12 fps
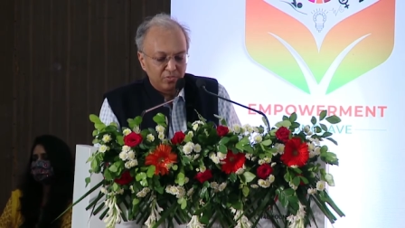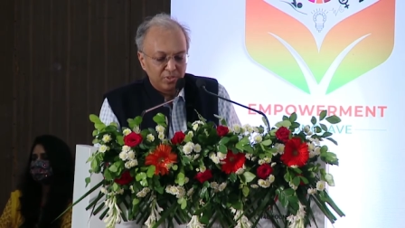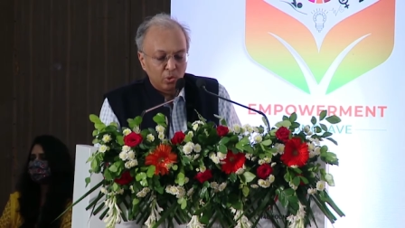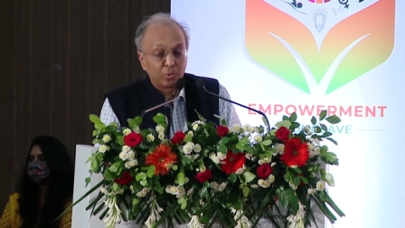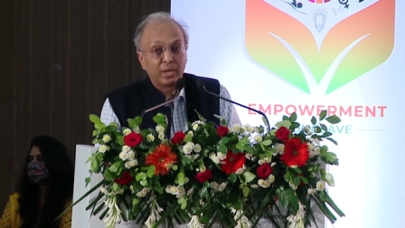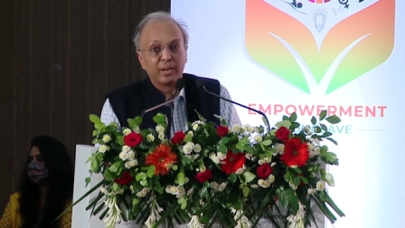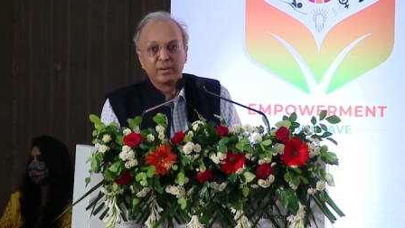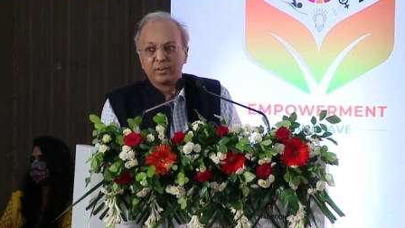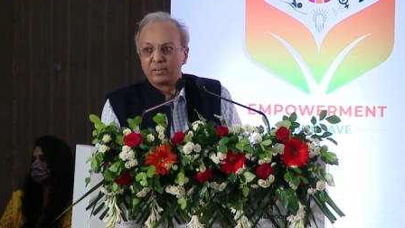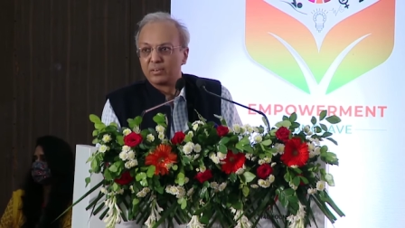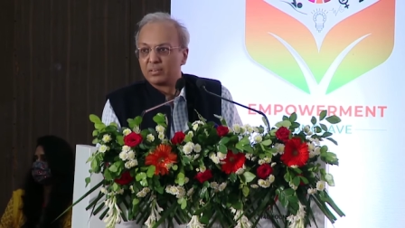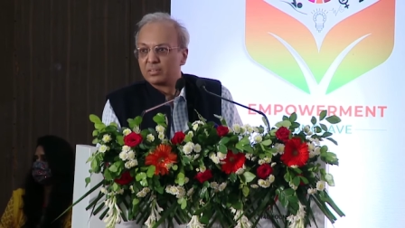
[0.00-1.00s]
without error
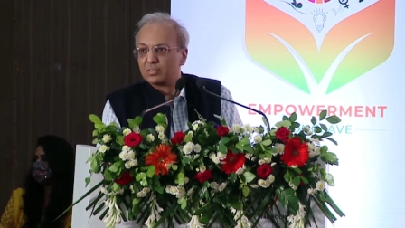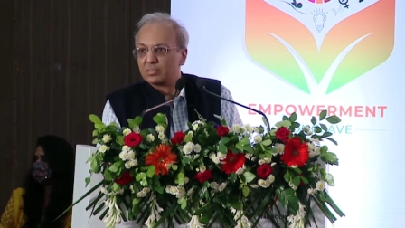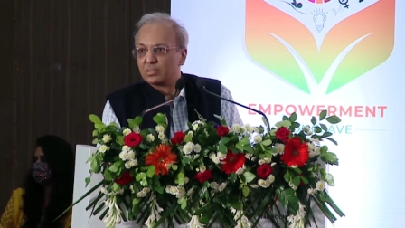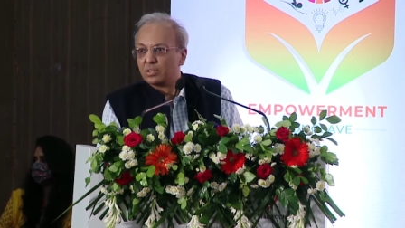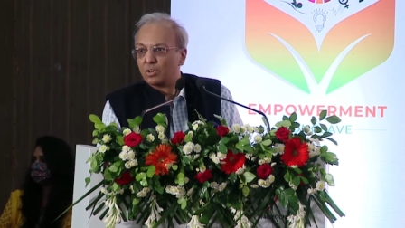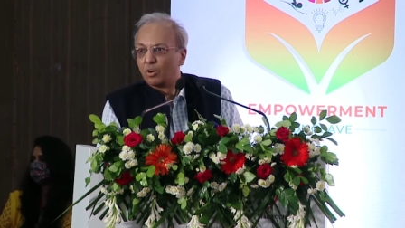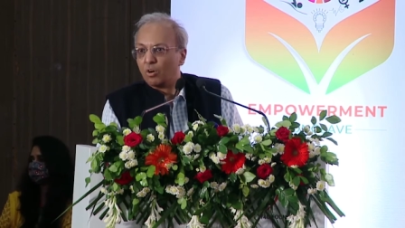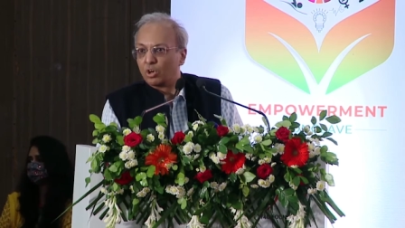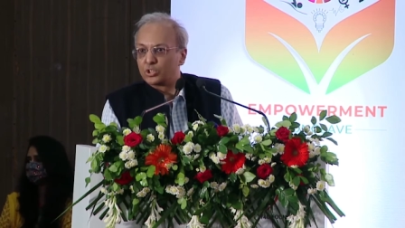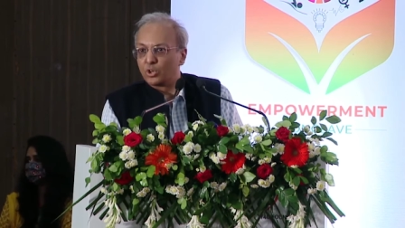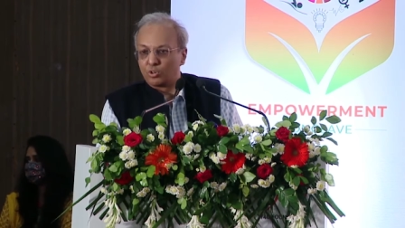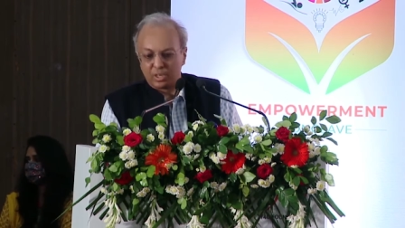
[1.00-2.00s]
or
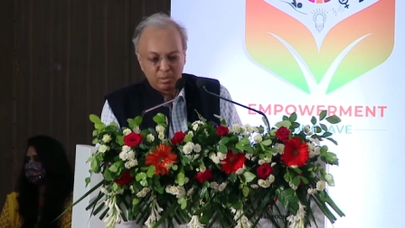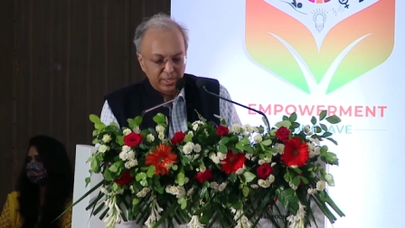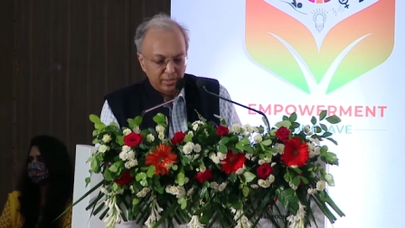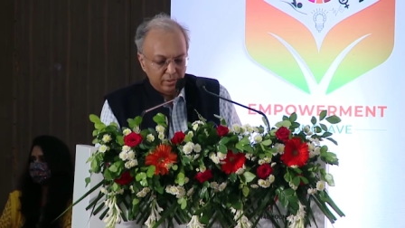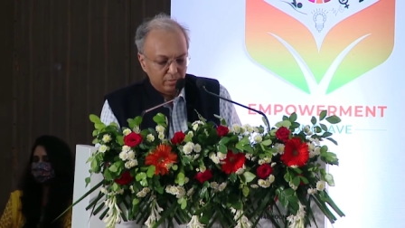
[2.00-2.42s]
shortcoming